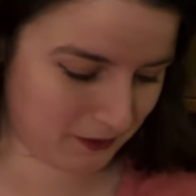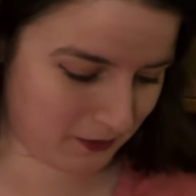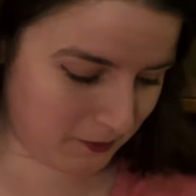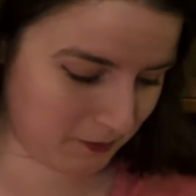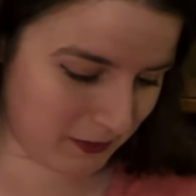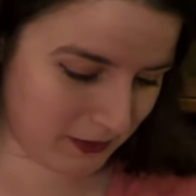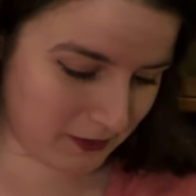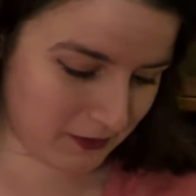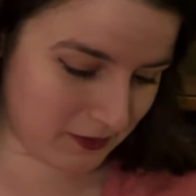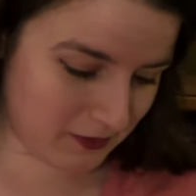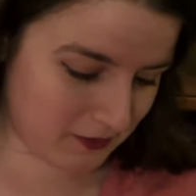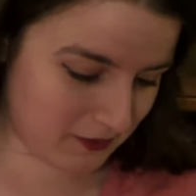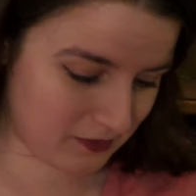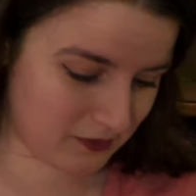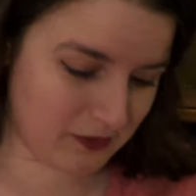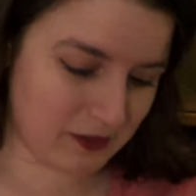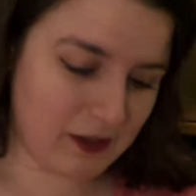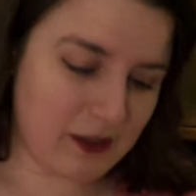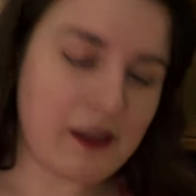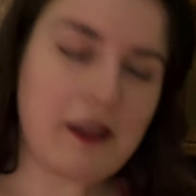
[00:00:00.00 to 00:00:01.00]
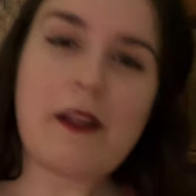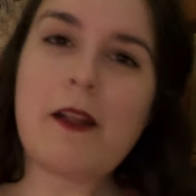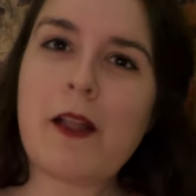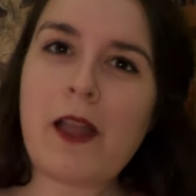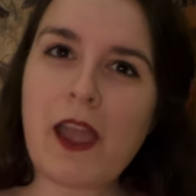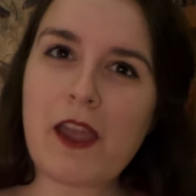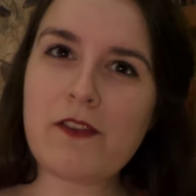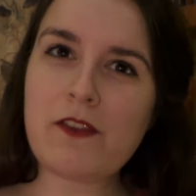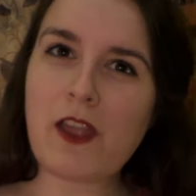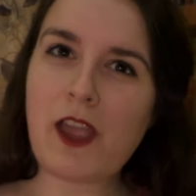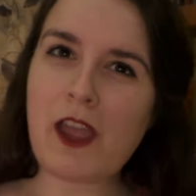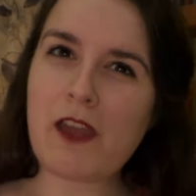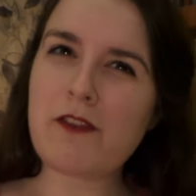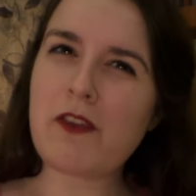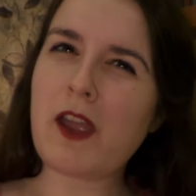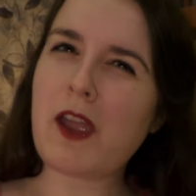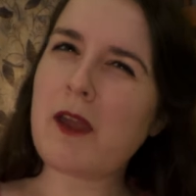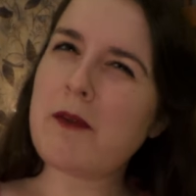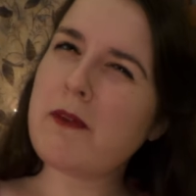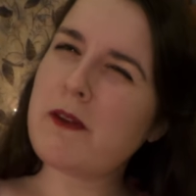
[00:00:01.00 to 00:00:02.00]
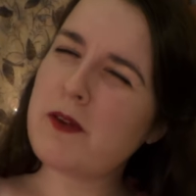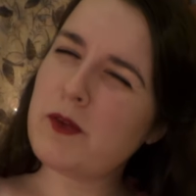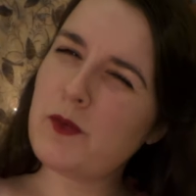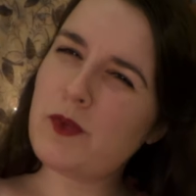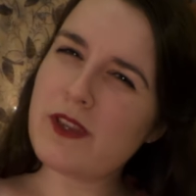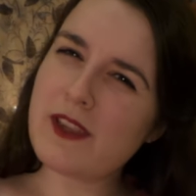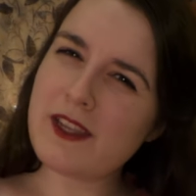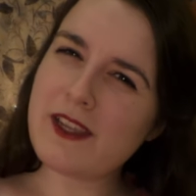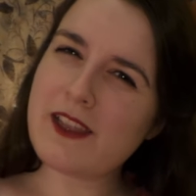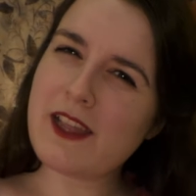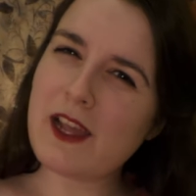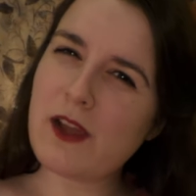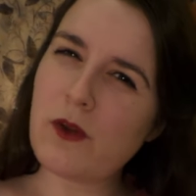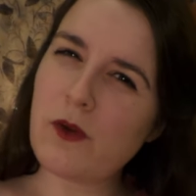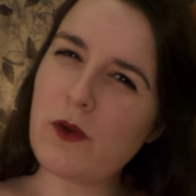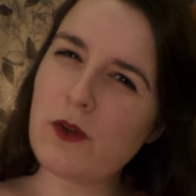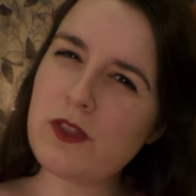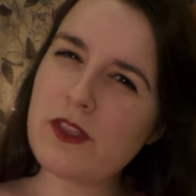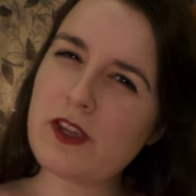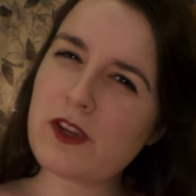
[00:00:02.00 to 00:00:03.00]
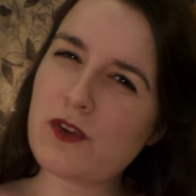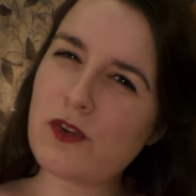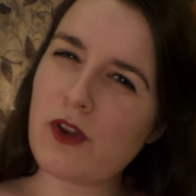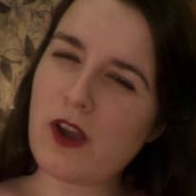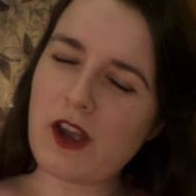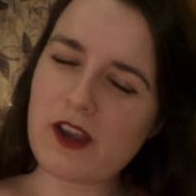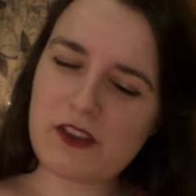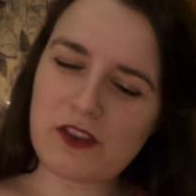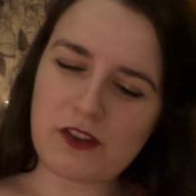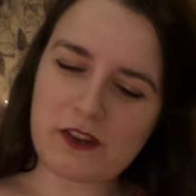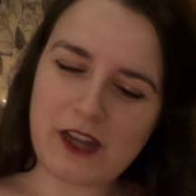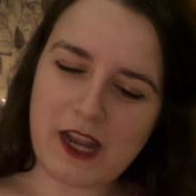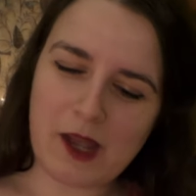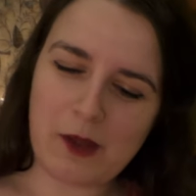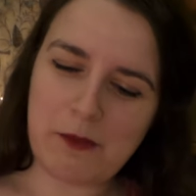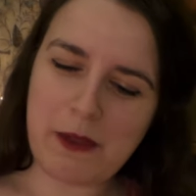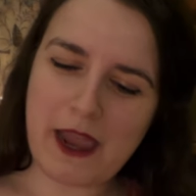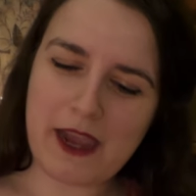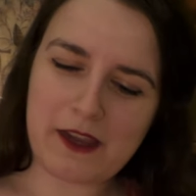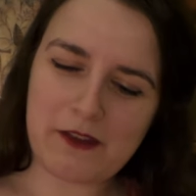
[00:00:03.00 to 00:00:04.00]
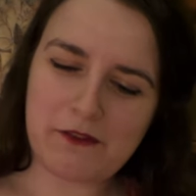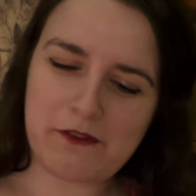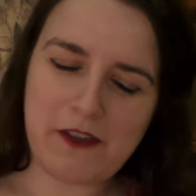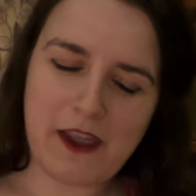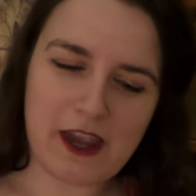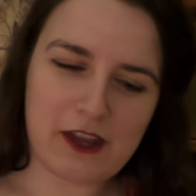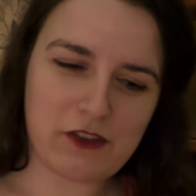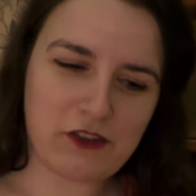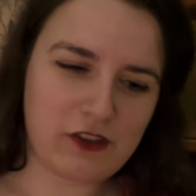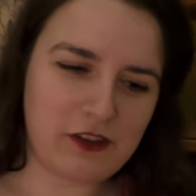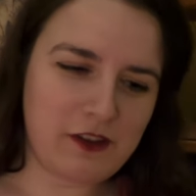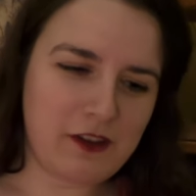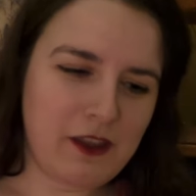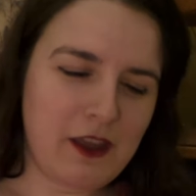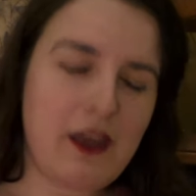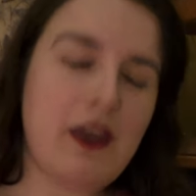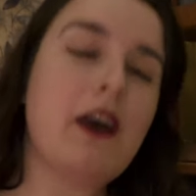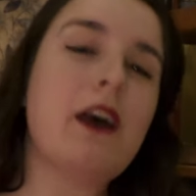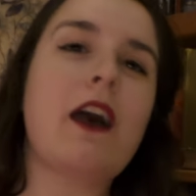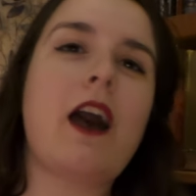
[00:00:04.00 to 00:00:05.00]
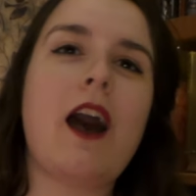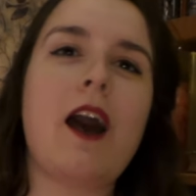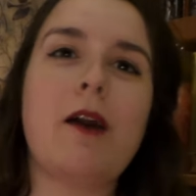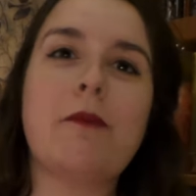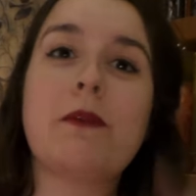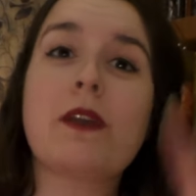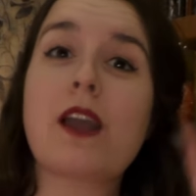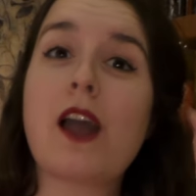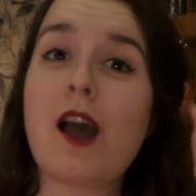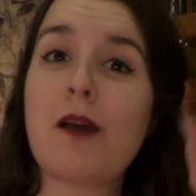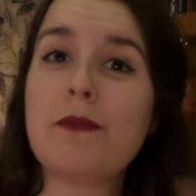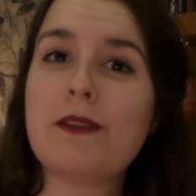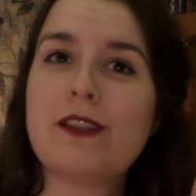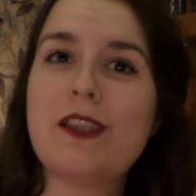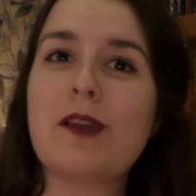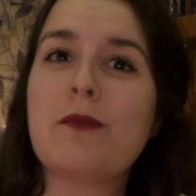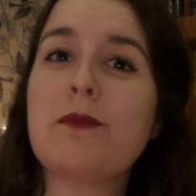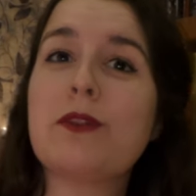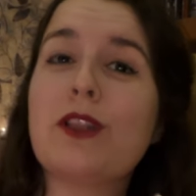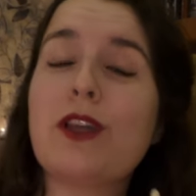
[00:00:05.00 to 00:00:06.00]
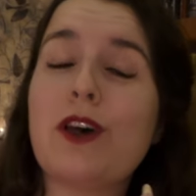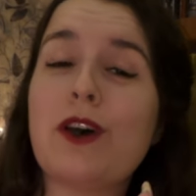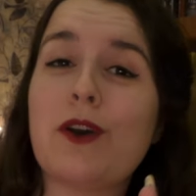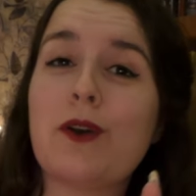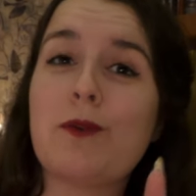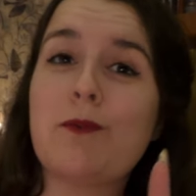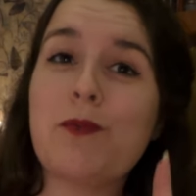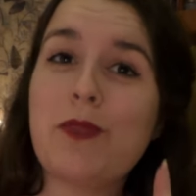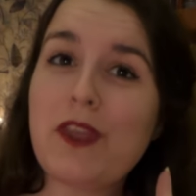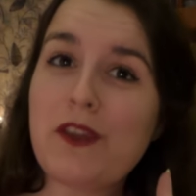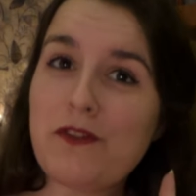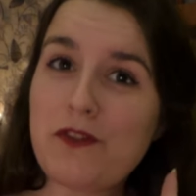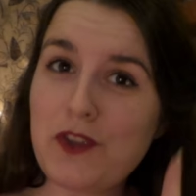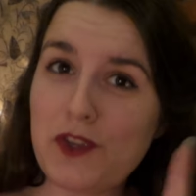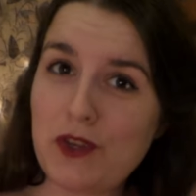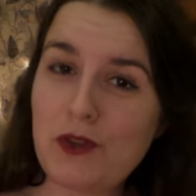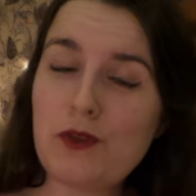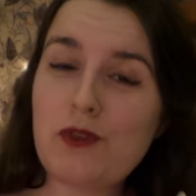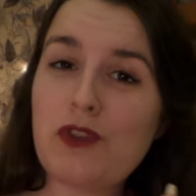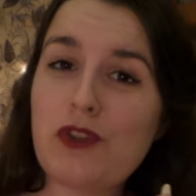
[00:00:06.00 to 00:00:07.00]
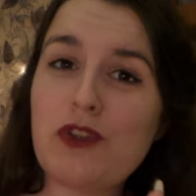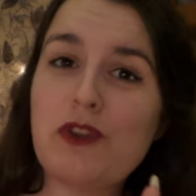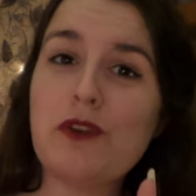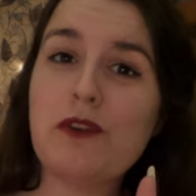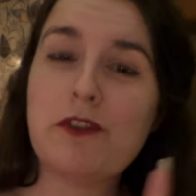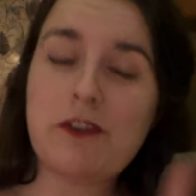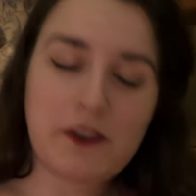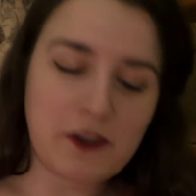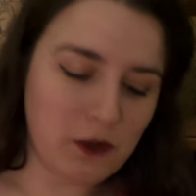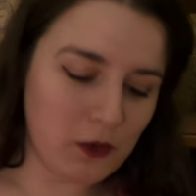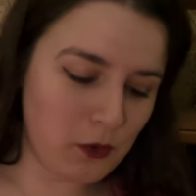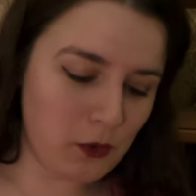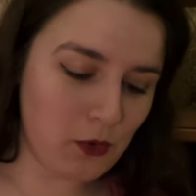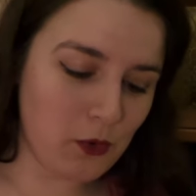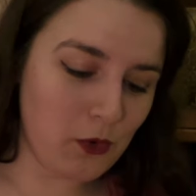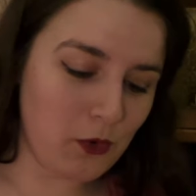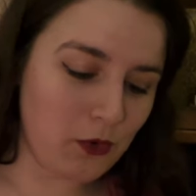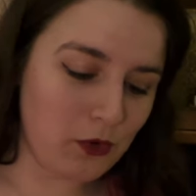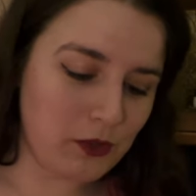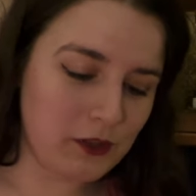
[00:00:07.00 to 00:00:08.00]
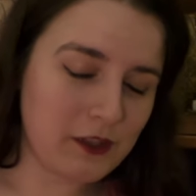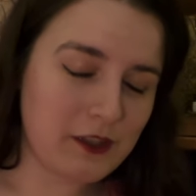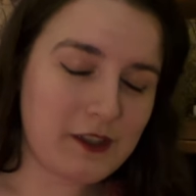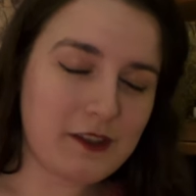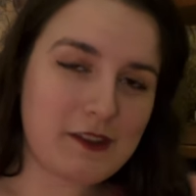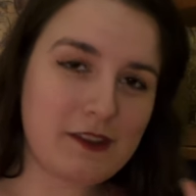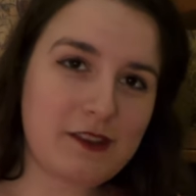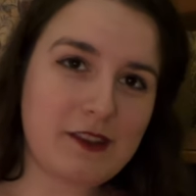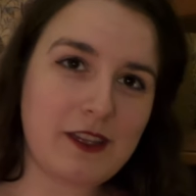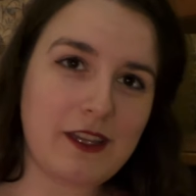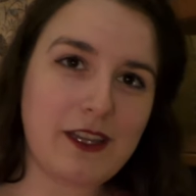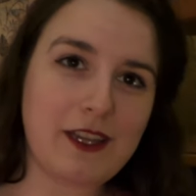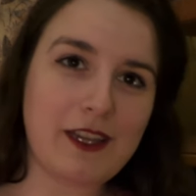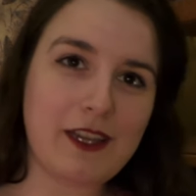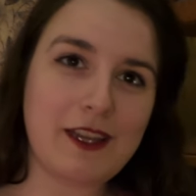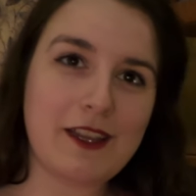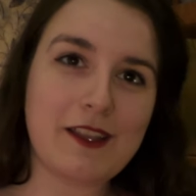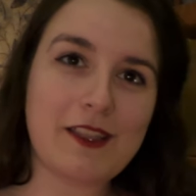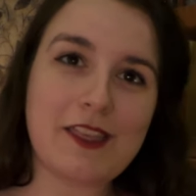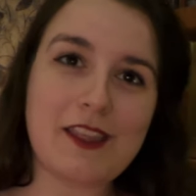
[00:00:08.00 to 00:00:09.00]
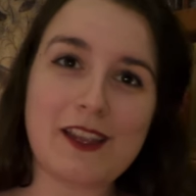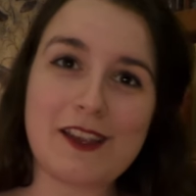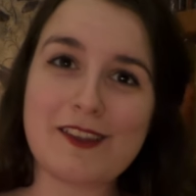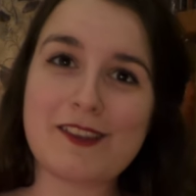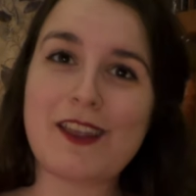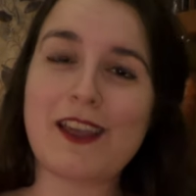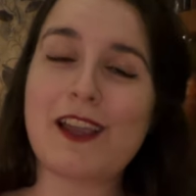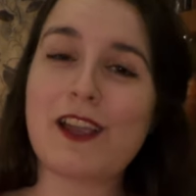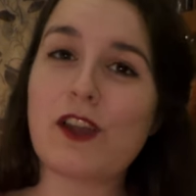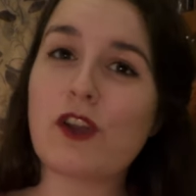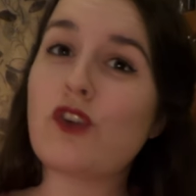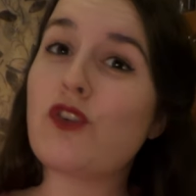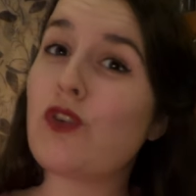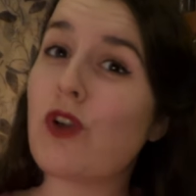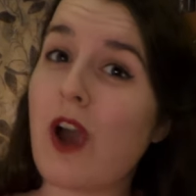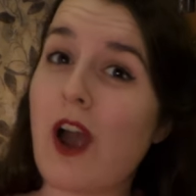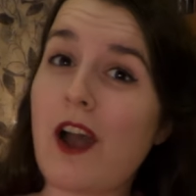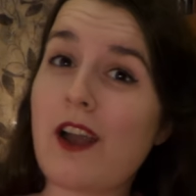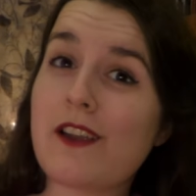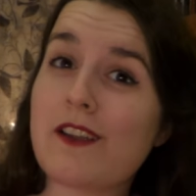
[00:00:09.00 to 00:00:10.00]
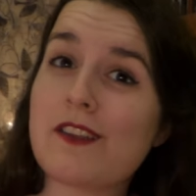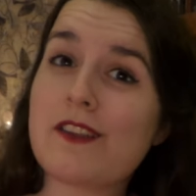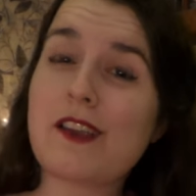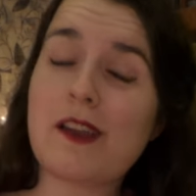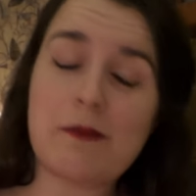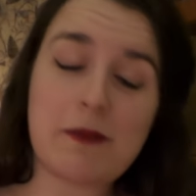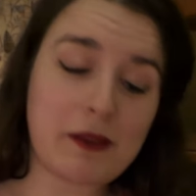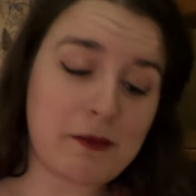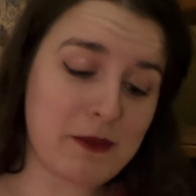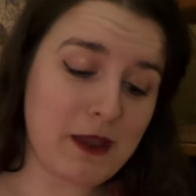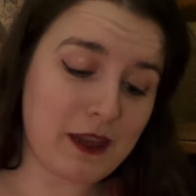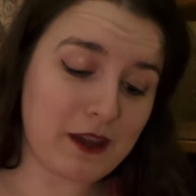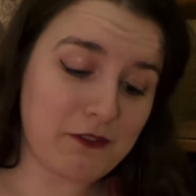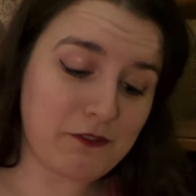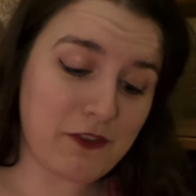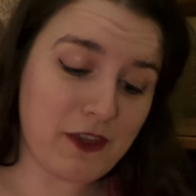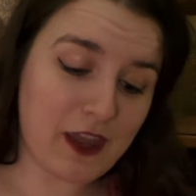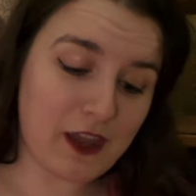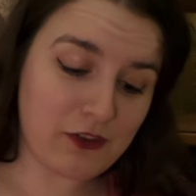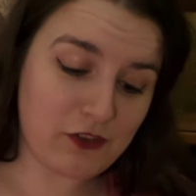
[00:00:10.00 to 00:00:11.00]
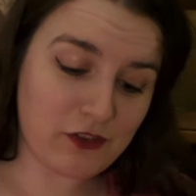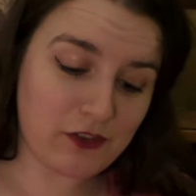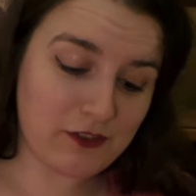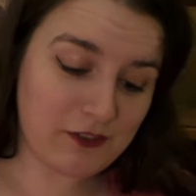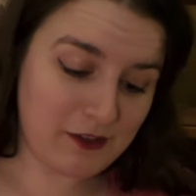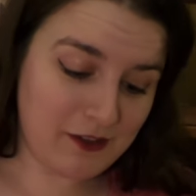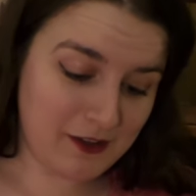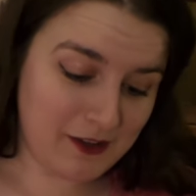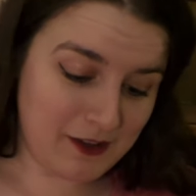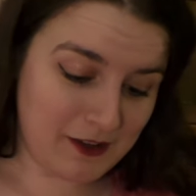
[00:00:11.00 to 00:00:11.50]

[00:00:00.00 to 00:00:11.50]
Oh my goodness. Have, have, am I really that old that Crocs are now back in fashion? Um, comment down below if you too feel old seeing things like Crocs coming back in fashion.